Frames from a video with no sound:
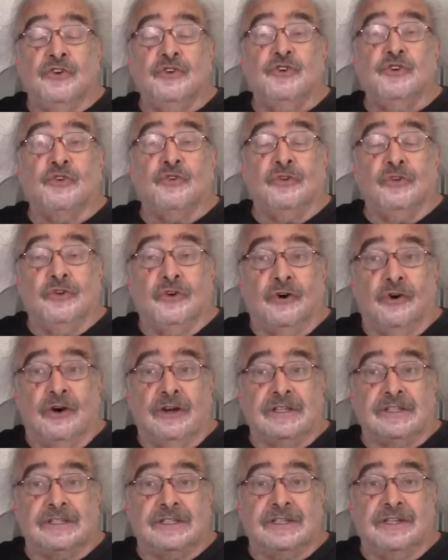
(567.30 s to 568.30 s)
you're
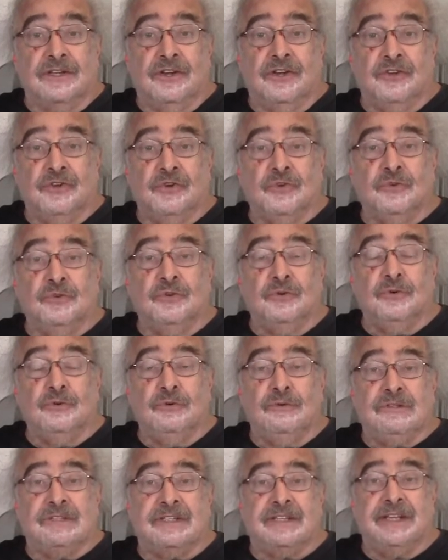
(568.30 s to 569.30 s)
lost. You
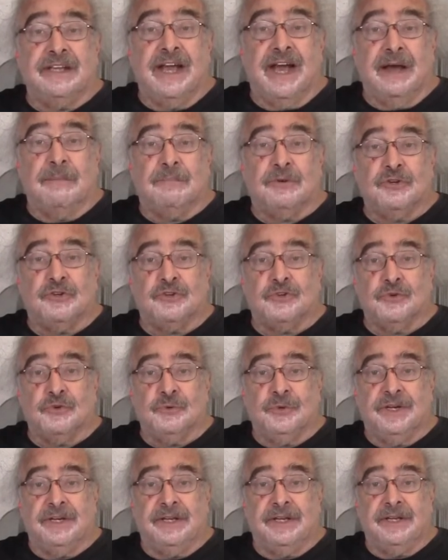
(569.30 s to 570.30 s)
lose the
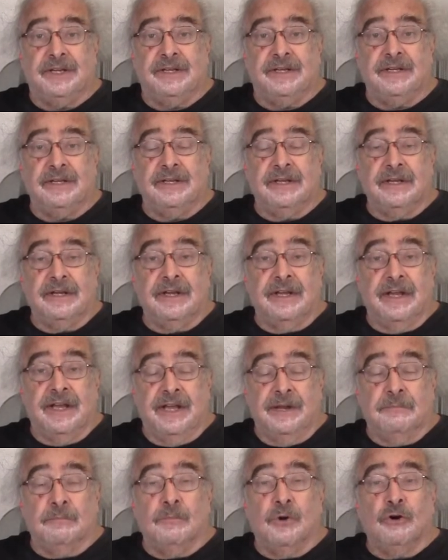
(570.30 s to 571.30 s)
opportunity,
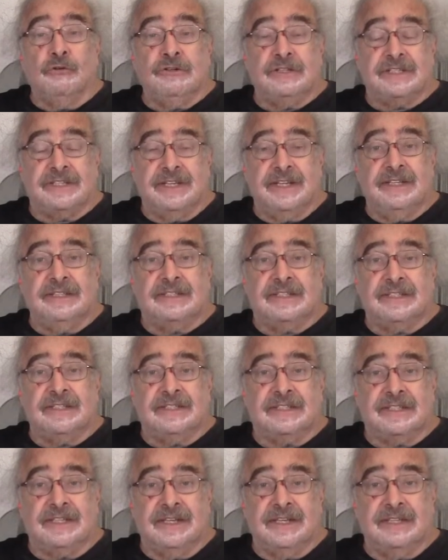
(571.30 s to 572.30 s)
in most
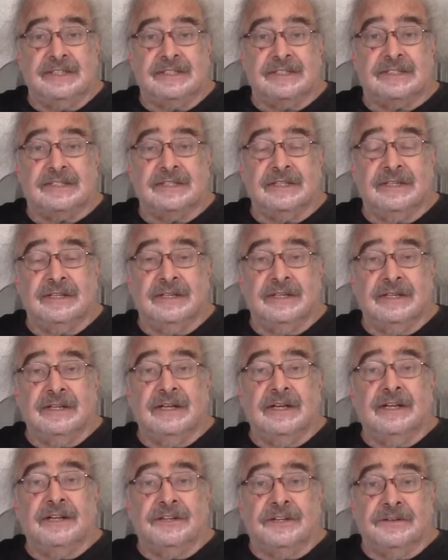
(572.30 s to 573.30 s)
instances,
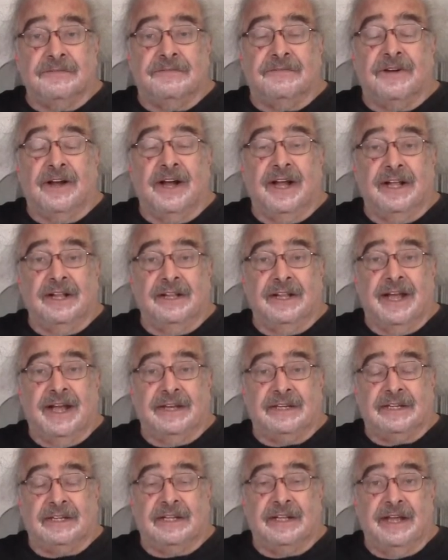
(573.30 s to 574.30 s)
to file
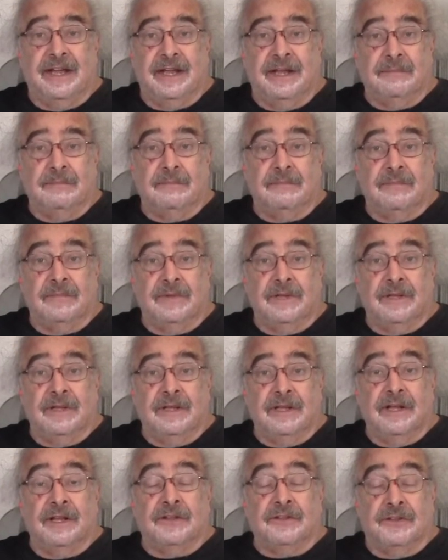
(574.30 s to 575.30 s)
that claim.
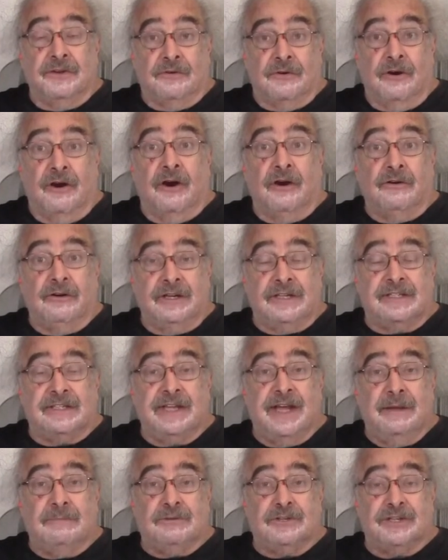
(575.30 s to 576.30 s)
There are
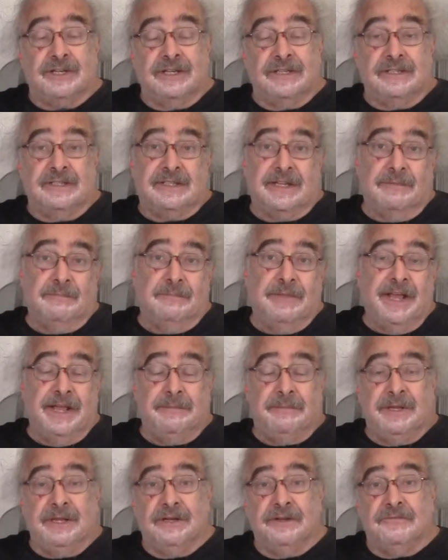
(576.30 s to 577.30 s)
exceptions, and
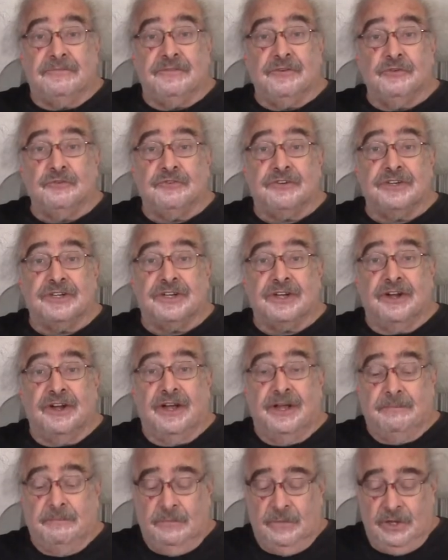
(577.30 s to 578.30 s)
maybe in a future
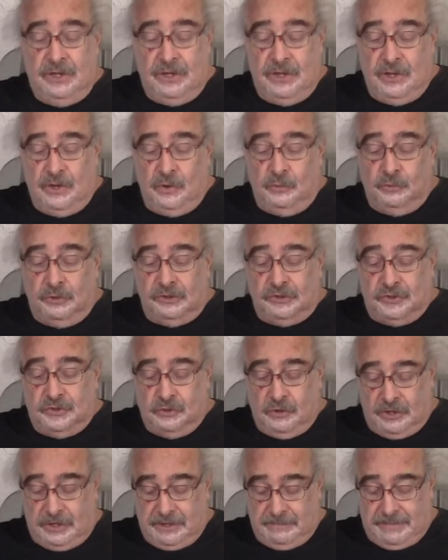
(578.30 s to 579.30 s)
time, we'll
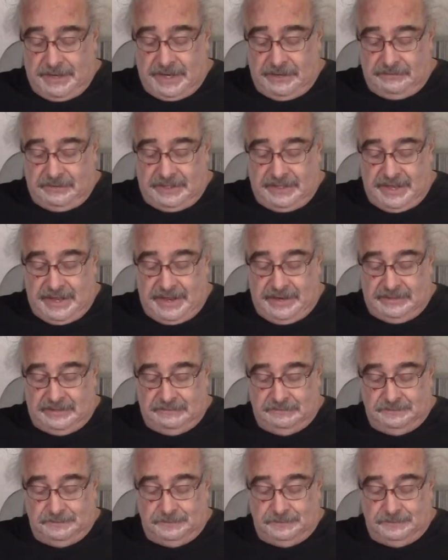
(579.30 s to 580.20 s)
talk about that.